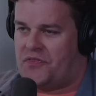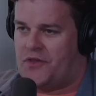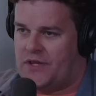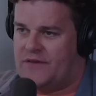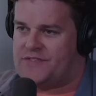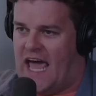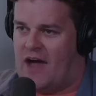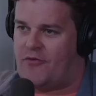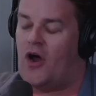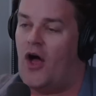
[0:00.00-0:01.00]
with the Leafs
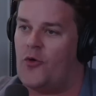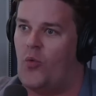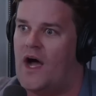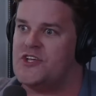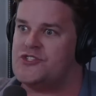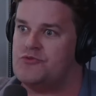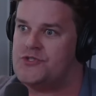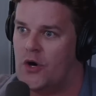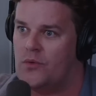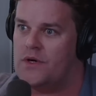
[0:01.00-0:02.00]
ever. Otherwise, you
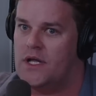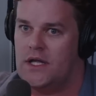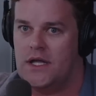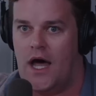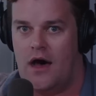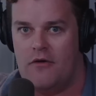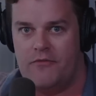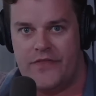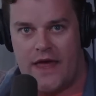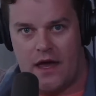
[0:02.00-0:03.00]
don't
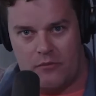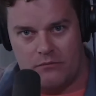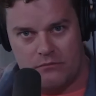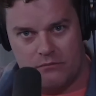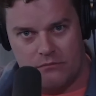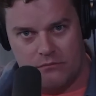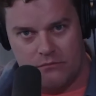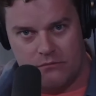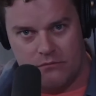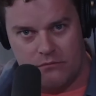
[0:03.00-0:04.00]
love them. That's
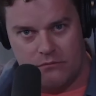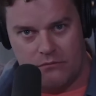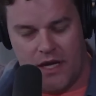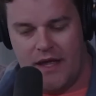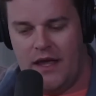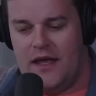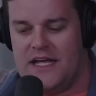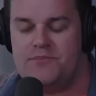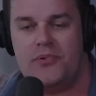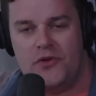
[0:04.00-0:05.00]
gaslighting.
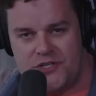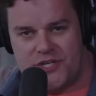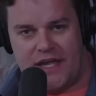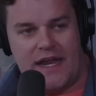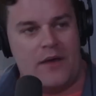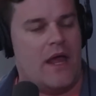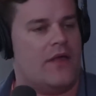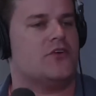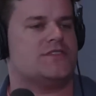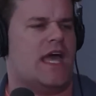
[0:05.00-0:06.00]
It's bullshit. And
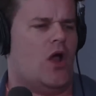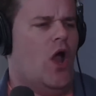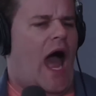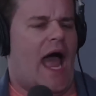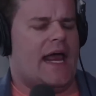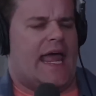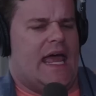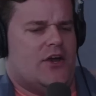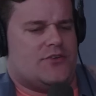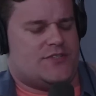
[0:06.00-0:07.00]
and they're saying, I
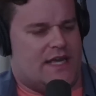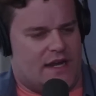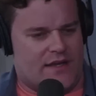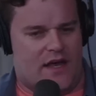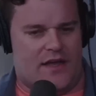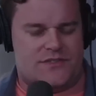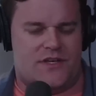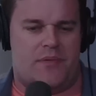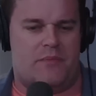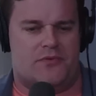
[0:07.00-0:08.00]
can't understand. I, I
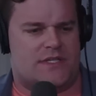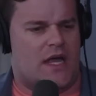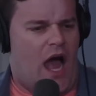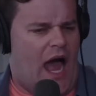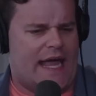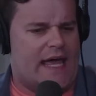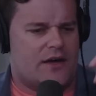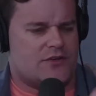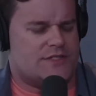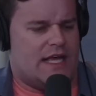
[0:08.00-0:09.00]
saw people saying, I
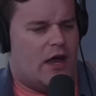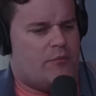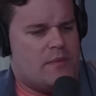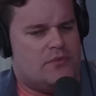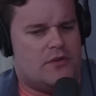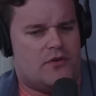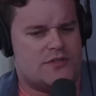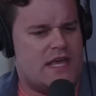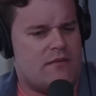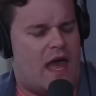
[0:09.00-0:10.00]
can't understand how people
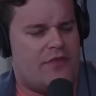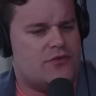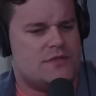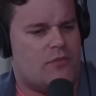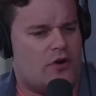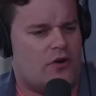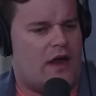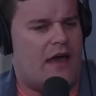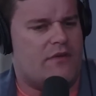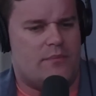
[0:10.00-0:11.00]
are saying Matthews and Marner
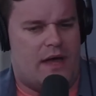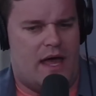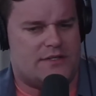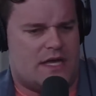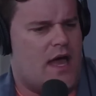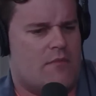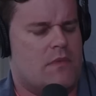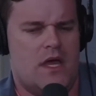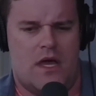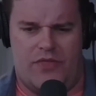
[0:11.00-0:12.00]
are having a bad
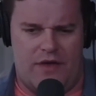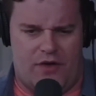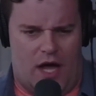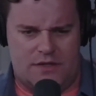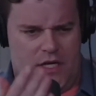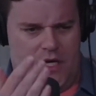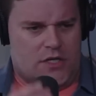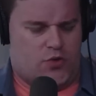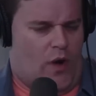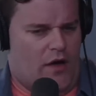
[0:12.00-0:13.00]
time. They've got
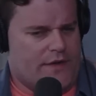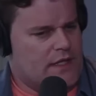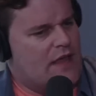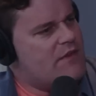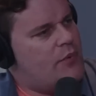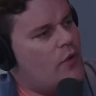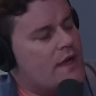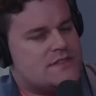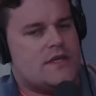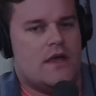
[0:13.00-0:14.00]
12 and 11
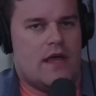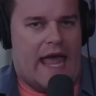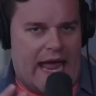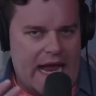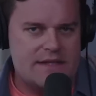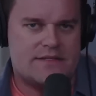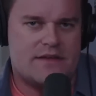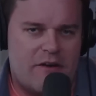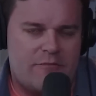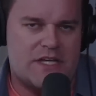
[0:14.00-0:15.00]
points.
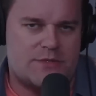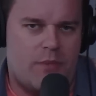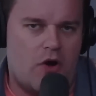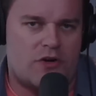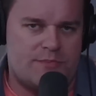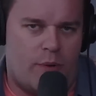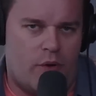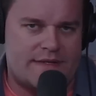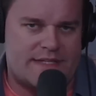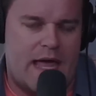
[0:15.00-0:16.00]
Eight of Mitch Marner's
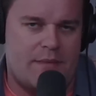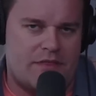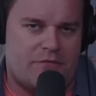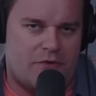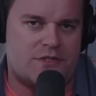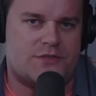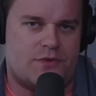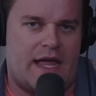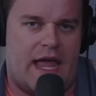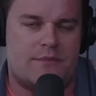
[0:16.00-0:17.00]
points came in the first
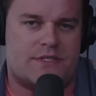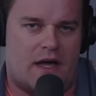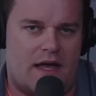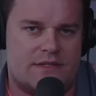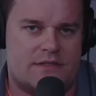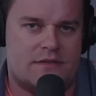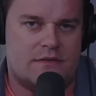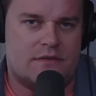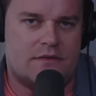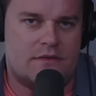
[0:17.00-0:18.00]
three games, guys.
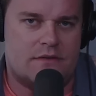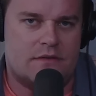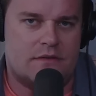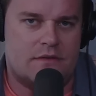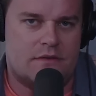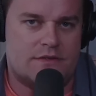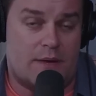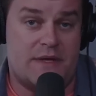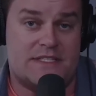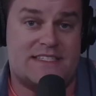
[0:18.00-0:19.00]

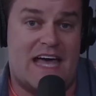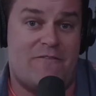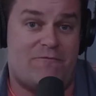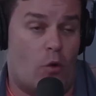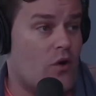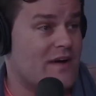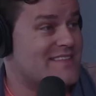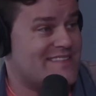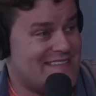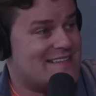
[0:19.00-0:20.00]
So that means he's had four
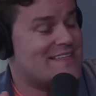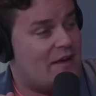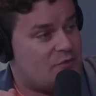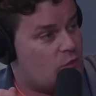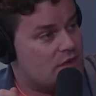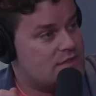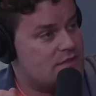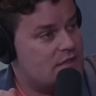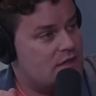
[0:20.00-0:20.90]
and six afterwards.